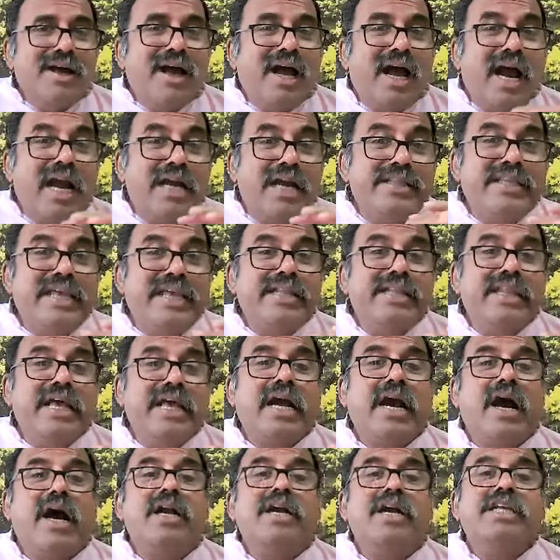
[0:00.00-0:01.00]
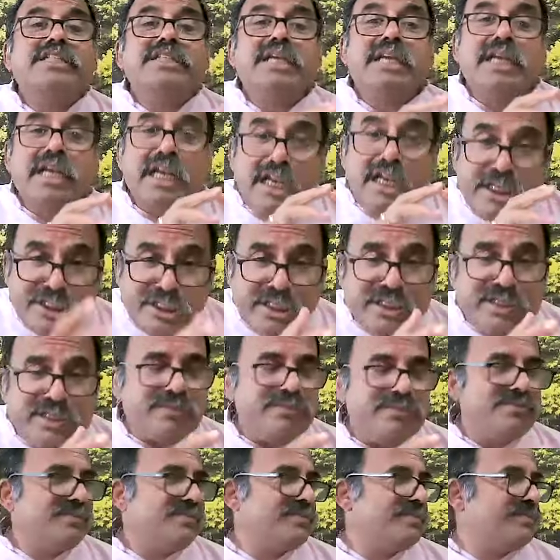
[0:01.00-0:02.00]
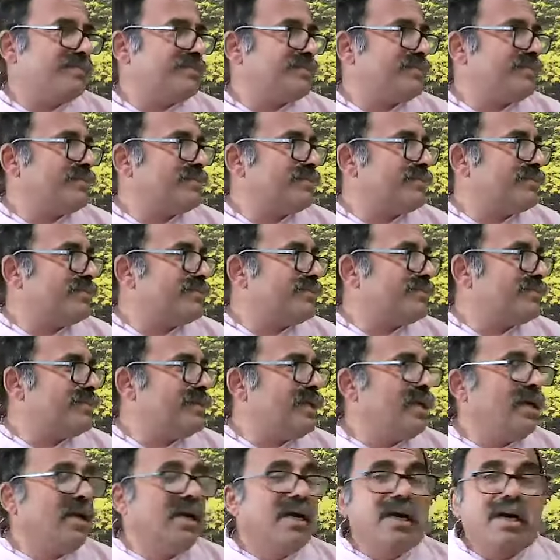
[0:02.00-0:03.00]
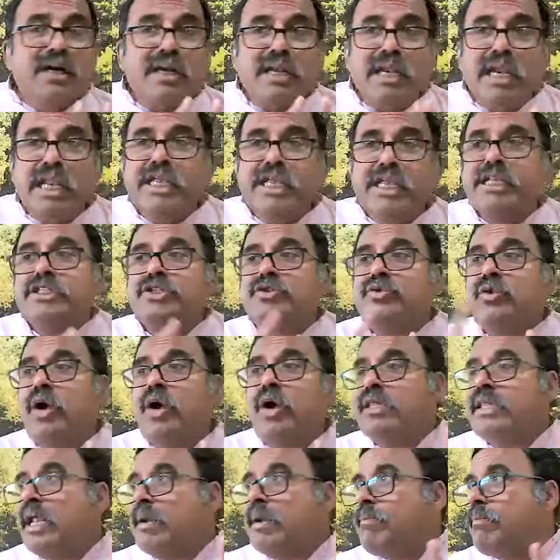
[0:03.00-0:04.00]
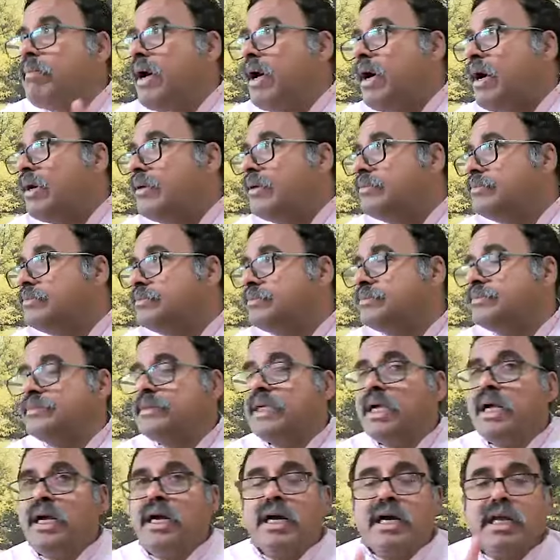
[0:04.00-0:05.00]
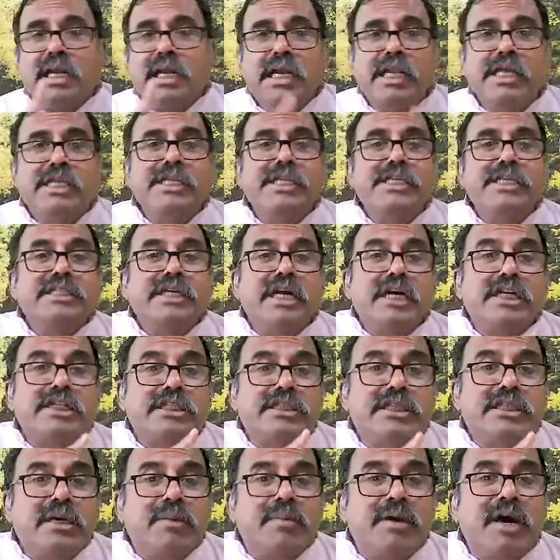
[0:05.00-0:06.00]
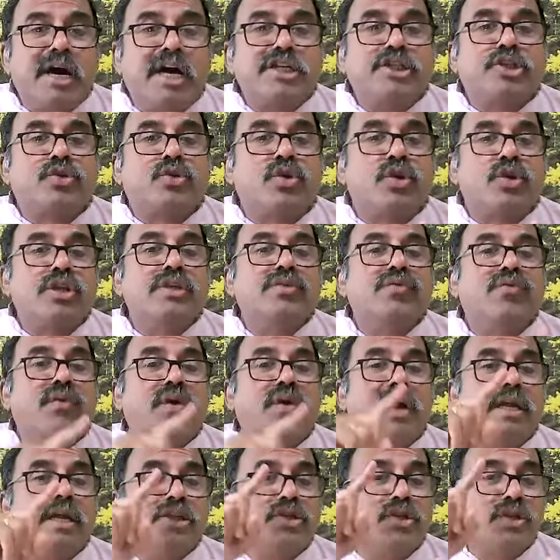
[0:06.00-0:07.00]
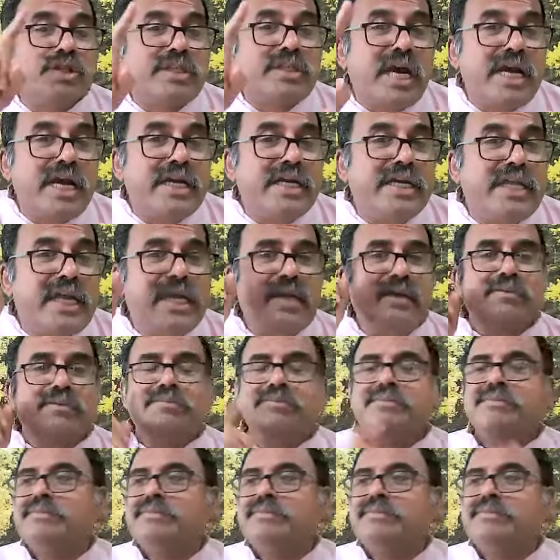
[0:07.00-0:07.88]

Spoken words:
And then they call it as a religion. Religion is not Dharma. Religion is customized truth for a society.